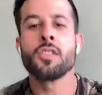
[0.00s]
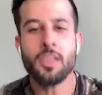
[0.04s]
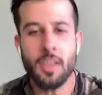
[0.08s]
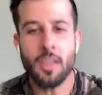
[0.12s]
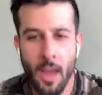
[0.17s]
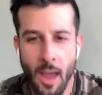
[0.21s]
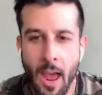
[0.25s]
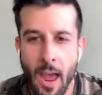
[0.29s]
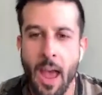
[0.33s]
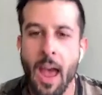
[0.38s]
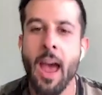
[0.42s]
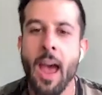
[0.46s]

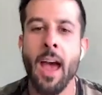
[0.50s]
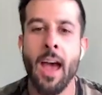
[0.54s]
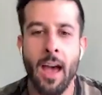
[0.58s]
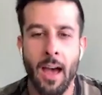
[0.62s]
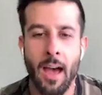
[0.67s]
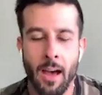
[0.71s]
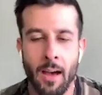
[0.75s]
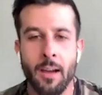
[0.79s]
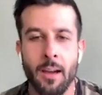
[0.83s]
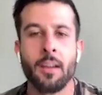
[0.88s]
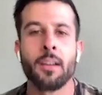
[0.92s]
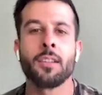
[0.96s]
yeah
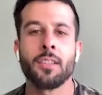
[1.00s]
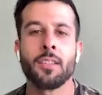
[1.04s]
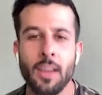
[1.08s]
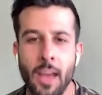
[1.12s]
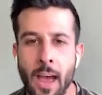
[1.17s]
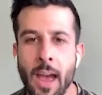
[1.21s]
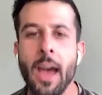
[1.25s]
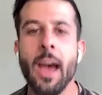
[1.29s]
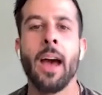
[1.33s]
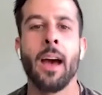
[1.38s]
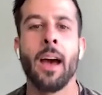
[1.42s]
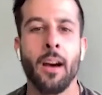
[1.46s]

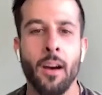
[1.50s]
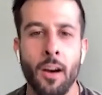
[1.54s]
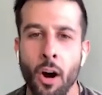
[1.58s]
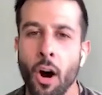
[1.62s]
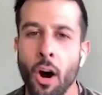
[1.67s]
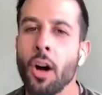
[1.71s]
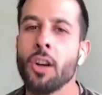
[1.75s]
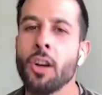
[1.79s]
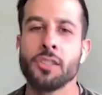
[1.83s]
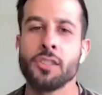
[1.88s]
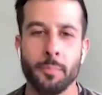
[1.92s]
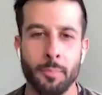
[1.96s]
yeah
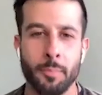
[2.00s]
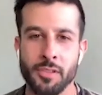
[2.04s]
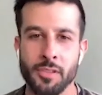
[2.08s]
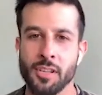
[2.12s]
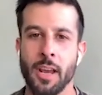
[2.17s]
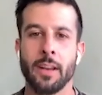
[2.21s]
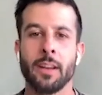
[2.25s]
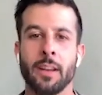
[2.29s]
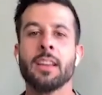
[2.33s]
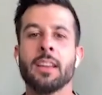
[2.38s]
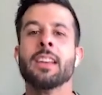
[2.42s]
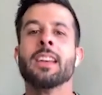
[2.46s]

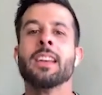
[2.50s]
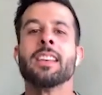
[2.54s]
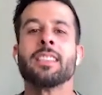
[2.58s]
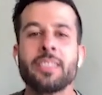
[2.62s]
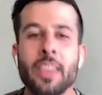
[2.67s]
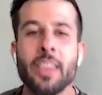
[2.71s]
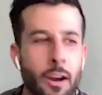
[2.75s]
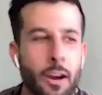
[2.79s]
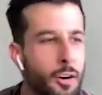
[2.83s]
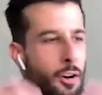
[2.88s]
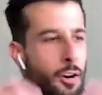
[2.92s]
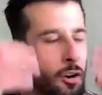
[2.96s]
100%
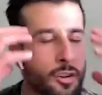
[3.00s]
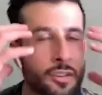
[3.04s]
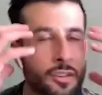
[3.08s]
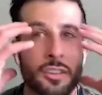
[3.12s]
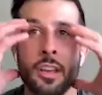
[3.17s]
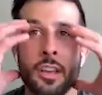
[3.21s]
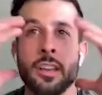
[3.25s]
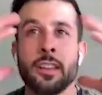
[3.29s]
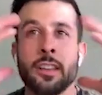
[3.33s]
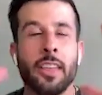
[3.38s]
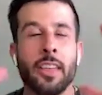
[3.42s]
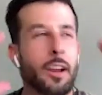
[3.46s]
there are
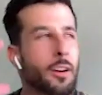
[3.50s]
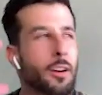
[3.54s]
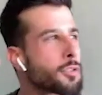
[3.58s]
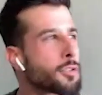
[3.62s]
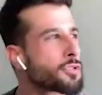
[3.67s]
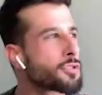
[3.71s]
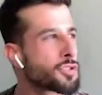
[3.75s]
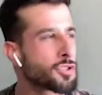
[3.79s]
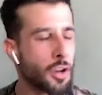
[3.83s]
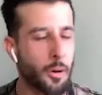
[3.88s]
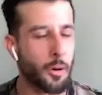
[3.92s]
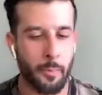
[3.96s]
there are
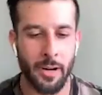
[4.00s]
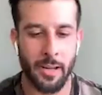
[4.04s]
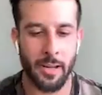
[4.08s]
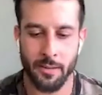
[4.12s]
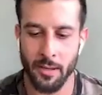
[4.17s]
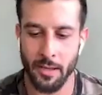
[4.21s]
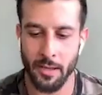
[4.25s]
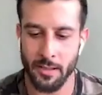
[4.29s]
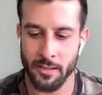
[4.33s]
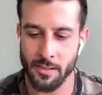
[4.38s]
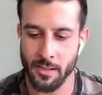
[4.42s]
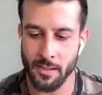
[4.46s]
so many
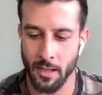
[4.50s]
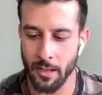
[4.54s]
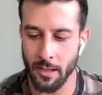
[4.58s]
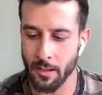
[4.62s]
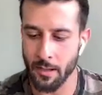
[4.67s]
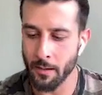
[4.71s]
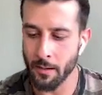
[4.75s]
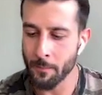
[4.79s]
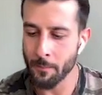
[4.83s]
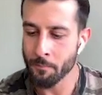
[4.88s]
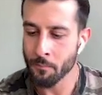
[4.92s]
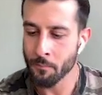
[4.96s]
things like
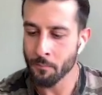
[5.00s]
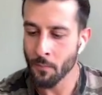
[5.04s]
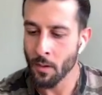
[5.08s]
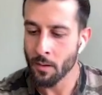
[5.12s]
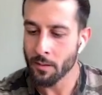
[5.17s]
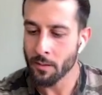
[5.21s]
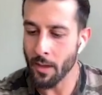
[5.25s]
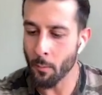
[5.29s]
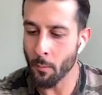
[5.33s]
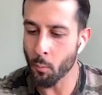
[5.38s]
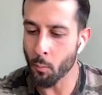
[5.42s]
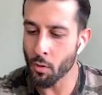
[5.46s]

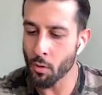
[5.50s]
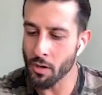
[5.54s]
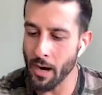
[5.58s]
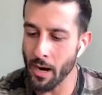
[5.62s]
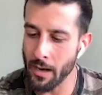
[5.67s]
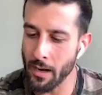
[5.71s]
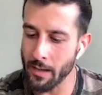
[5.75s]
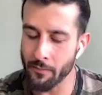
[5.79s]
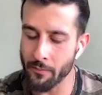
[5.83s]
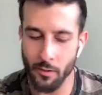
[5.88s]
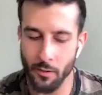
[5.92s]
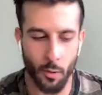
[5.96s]
that we're not
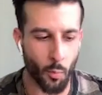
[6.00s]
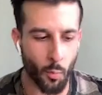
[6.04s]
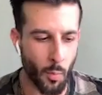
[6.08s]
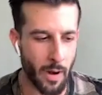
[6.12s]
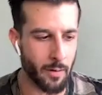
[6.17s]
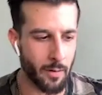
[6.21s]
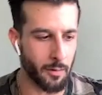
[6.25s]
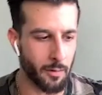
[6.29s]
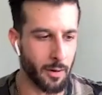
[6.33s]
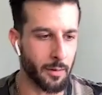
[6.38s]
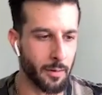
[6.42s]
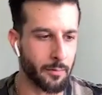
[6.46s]
even
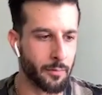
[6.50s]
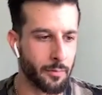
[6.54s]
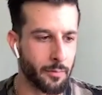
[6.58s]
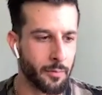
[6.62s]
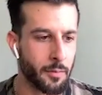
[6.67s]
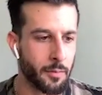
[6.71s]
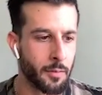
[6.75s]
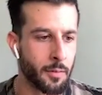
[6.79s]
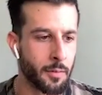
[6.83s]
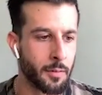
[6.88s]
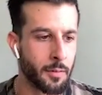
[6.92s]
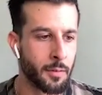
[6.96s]
aware of
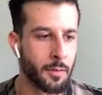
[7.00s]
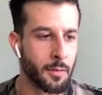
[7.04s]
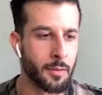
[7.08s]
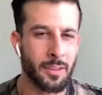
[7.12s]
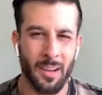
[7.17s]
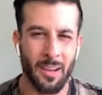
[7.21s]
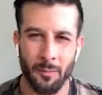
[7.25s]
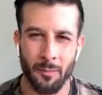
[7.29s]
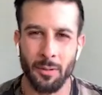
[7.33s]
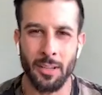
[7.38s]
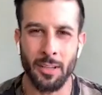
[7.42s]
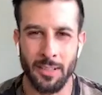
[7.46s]

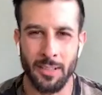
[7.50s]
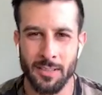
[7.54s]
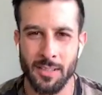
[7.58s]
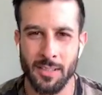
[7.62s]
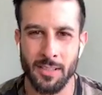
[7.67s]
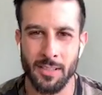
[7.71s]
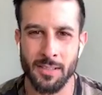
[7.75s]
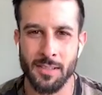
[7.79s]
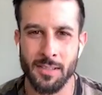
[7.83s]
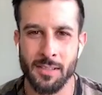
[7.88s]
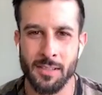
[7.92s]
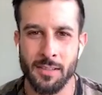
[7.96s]
that
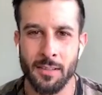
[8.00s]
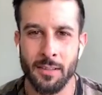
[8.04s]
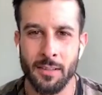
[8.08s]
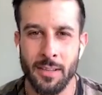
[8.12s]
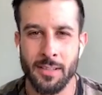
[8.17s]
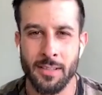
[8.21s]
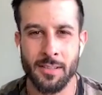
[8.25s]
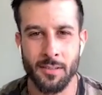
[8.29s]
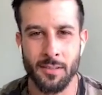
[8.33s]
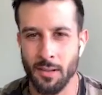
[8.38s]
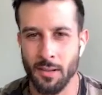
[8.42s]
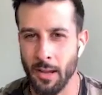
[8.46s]
releases
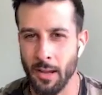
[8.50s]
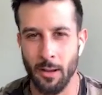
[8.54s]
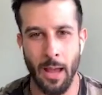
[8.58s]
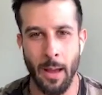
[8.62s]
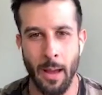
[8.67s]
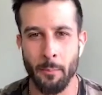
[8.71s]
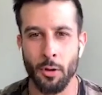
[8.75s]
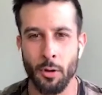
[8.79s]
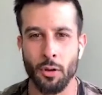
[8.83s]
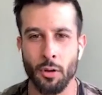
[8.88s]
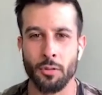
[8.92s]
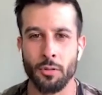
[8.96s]
these
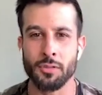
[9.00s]
chemicals.